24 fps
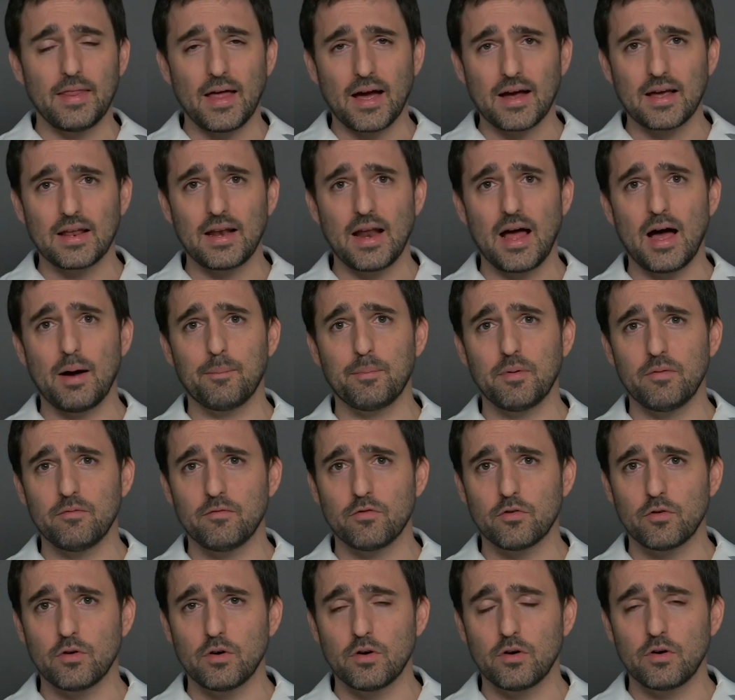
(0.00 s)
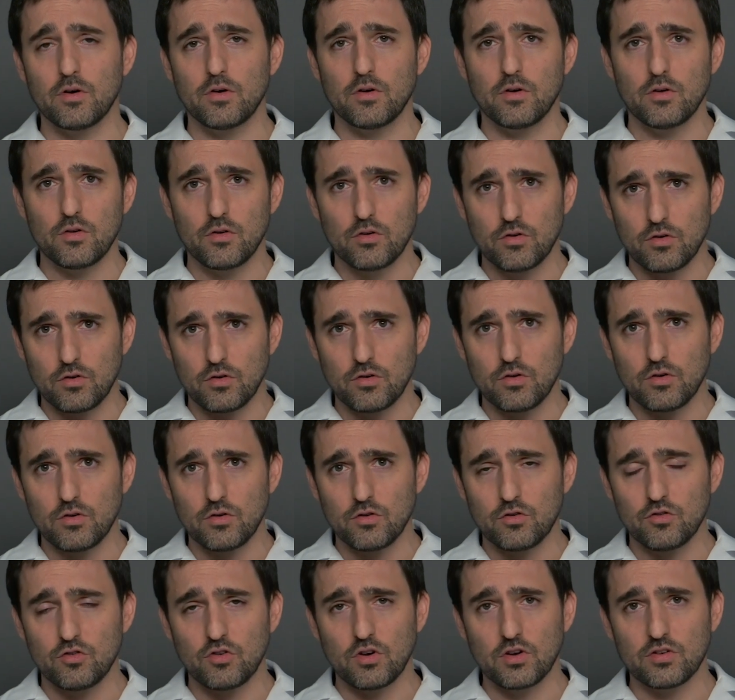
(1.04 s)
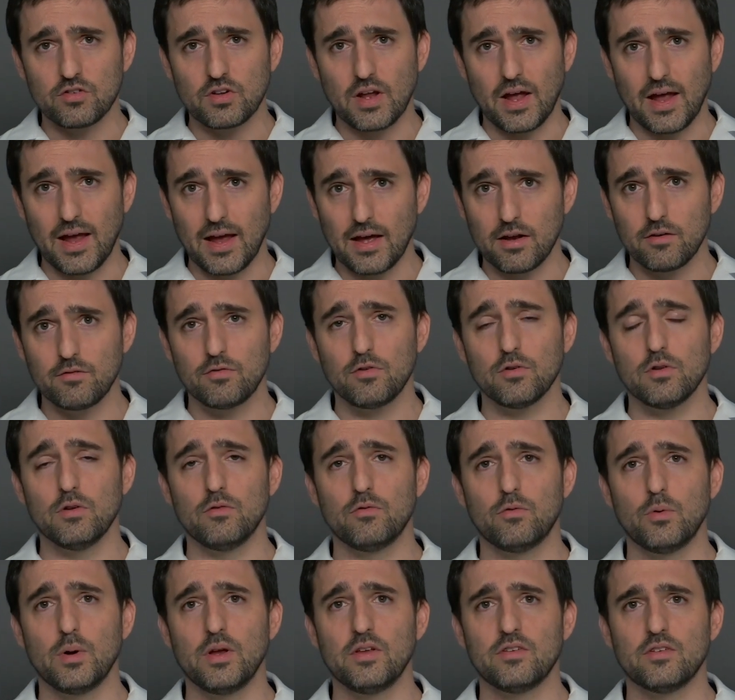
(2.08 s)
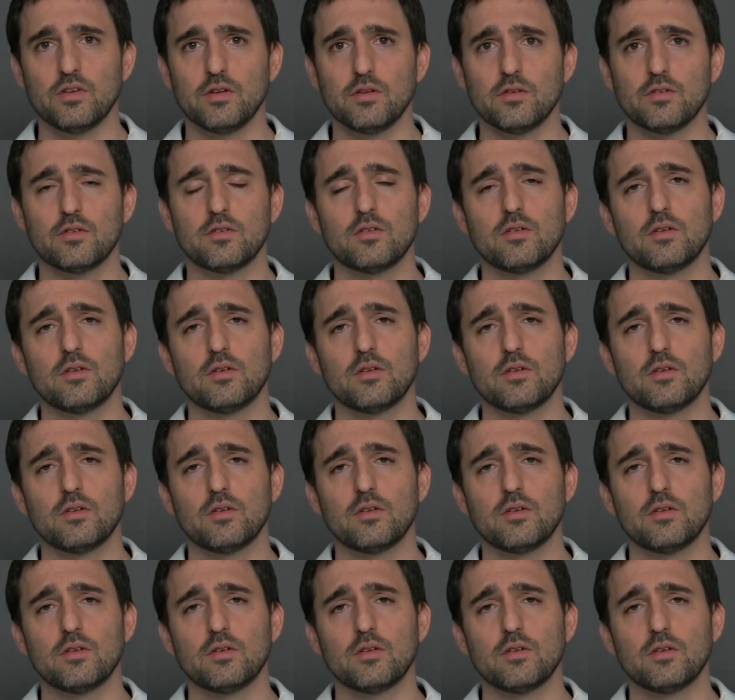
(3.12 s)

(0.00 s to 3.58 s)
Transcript: that can happen for just a handful of reasons,